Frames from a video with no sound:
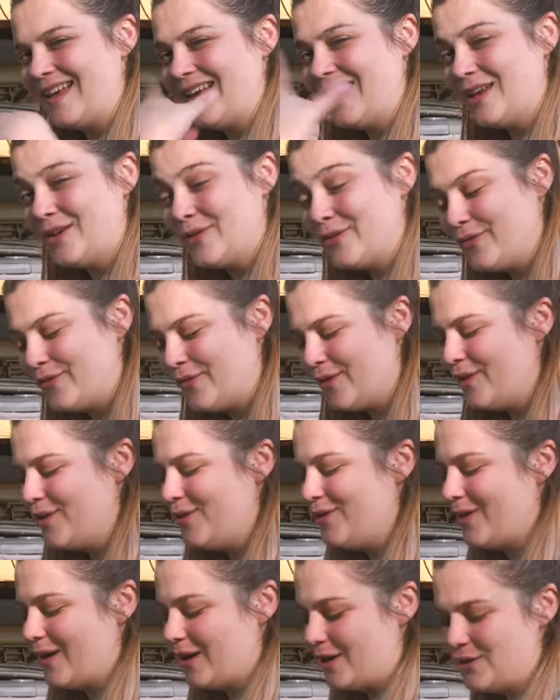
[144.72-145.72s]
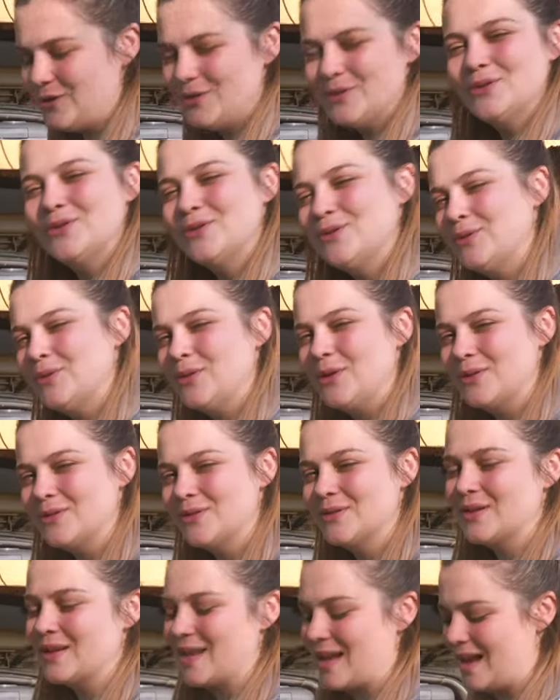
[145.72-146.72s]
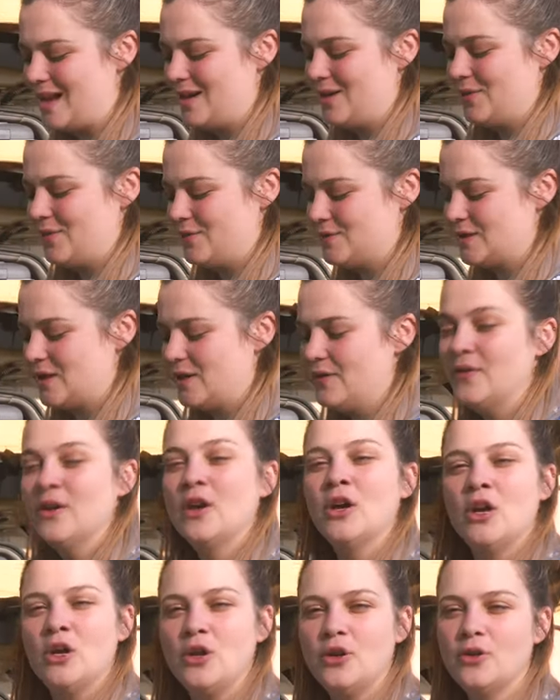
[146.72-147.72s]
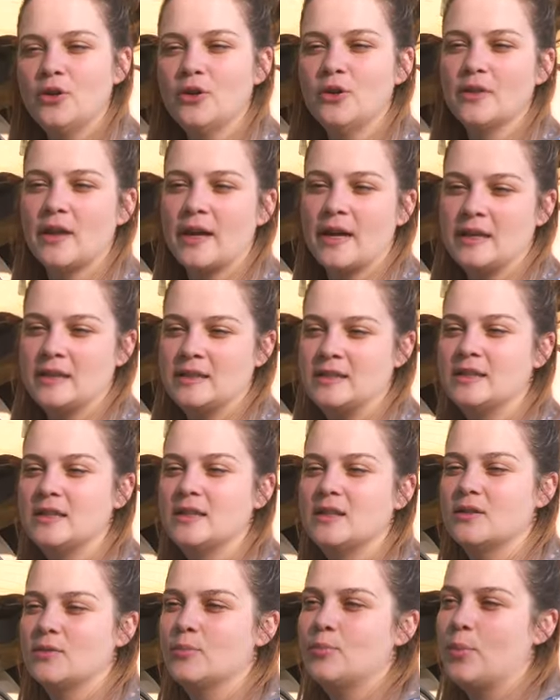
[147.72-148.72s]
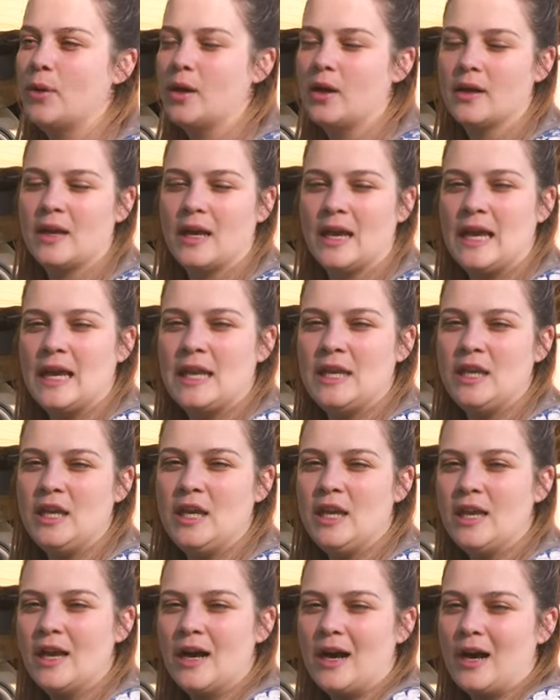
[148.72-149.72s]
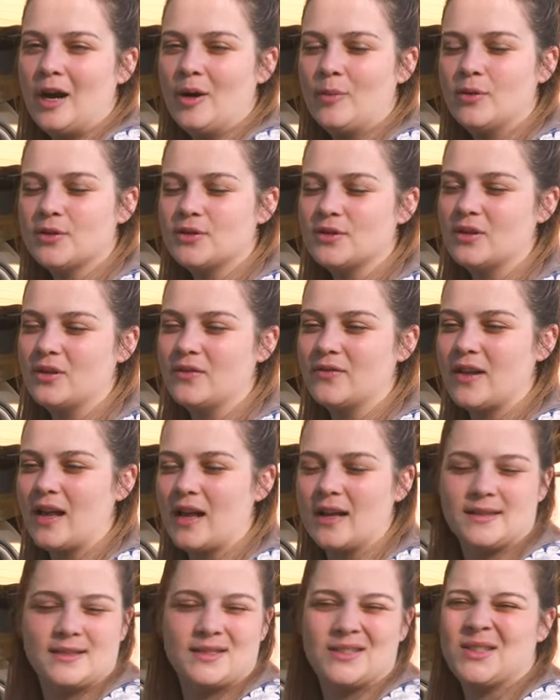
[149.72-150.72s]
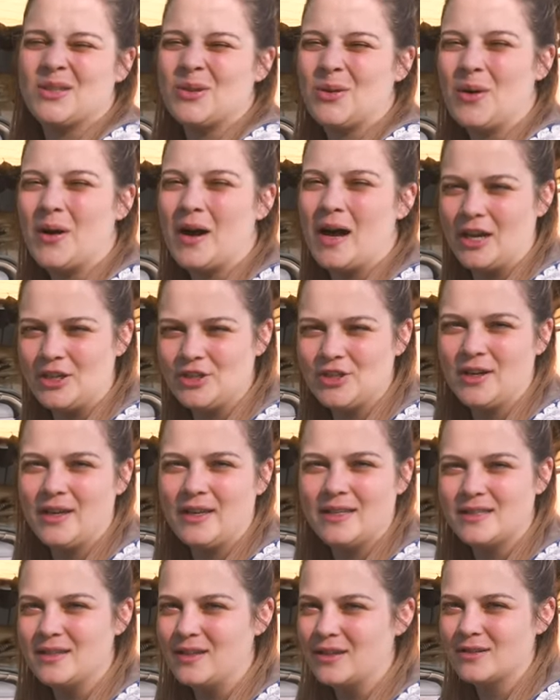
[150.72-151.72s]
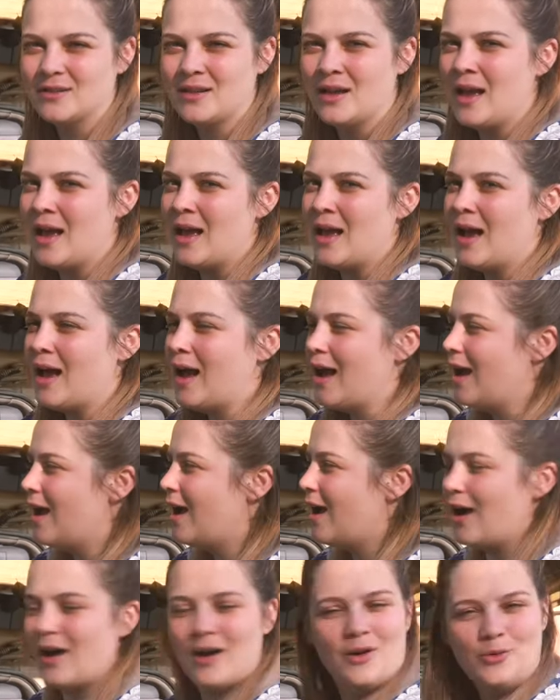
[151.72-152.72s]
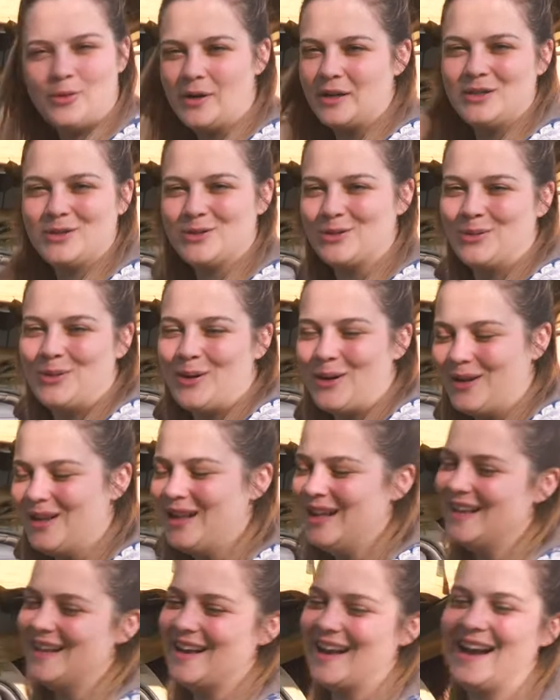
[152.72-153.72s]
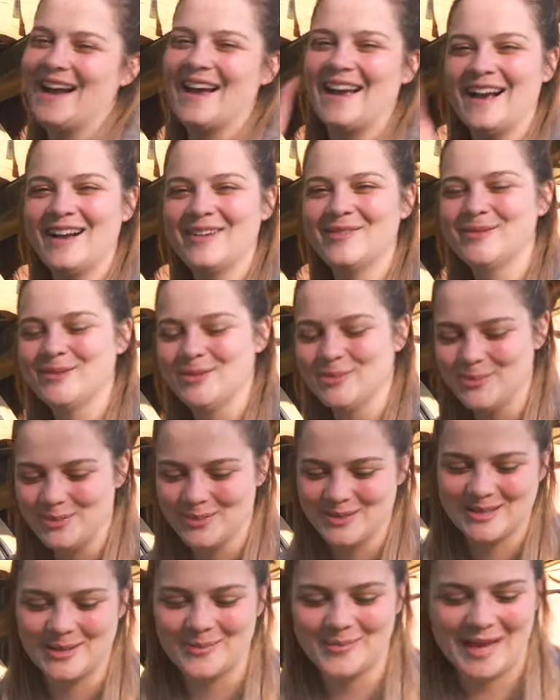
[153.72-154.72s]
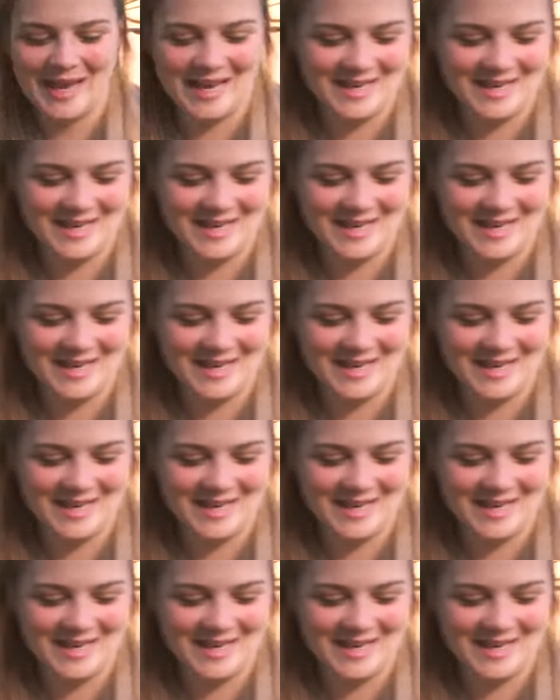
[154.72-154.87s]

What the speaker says: if you are used to those kind of stuff, you know that I didn't plug any bottle of gas, so actually it's not ready to roll. I have to put some